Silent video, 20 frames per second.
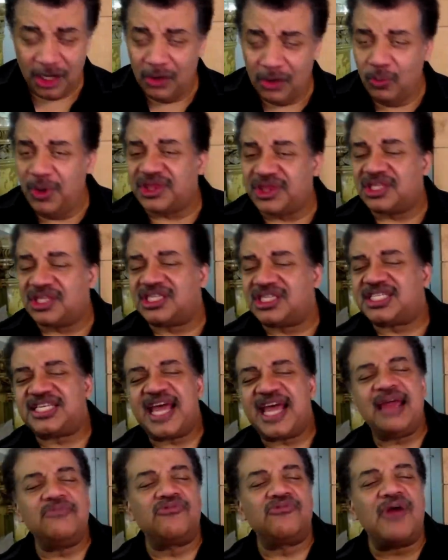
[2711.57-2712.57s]
with
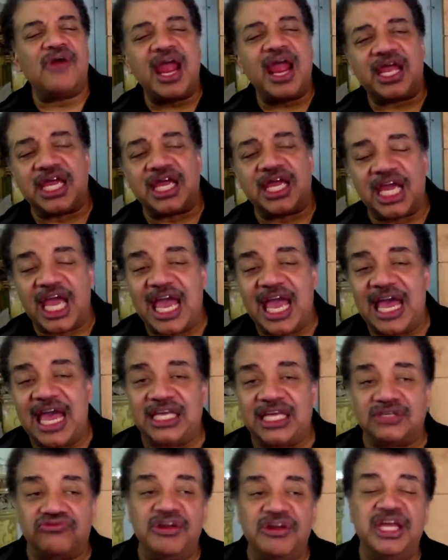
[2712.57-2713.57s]
same ranking
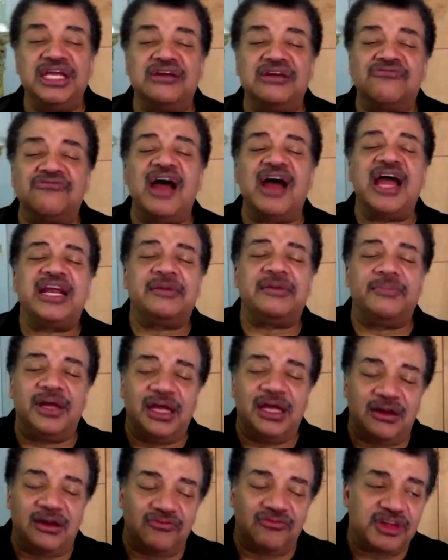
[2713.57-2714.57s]
as reading, writing,
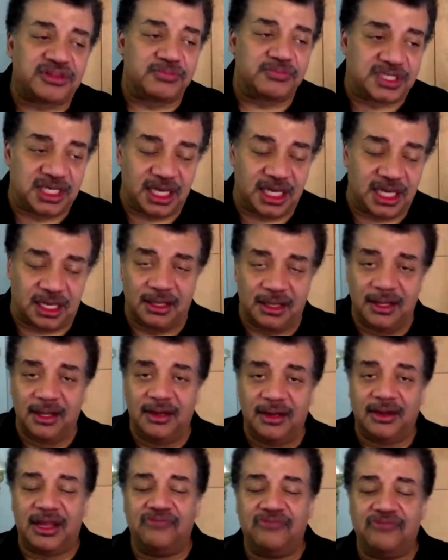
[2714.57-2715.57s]
and arithmetic,
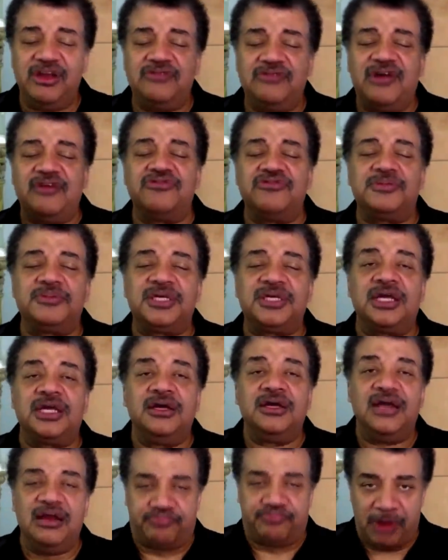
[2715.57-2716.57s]
okay, reading, writing,
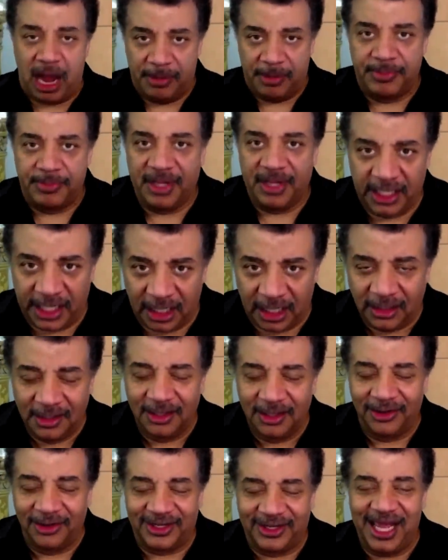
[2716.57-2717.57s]
arithmetic, and probability,
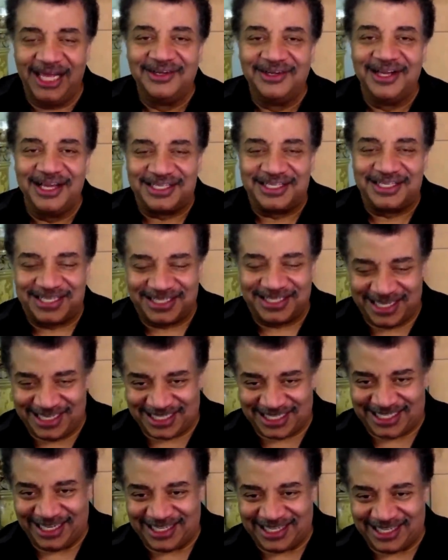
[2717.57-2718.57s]
okay, and
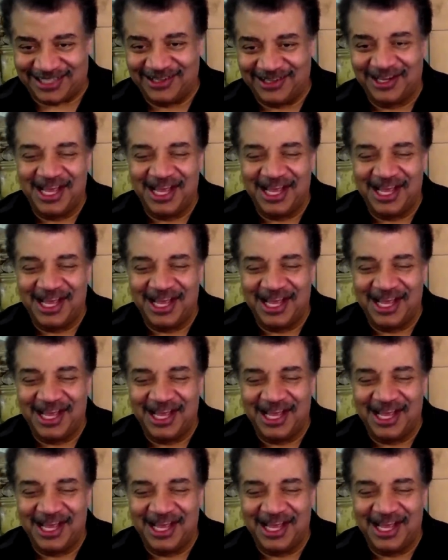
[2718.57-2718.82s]
statistics,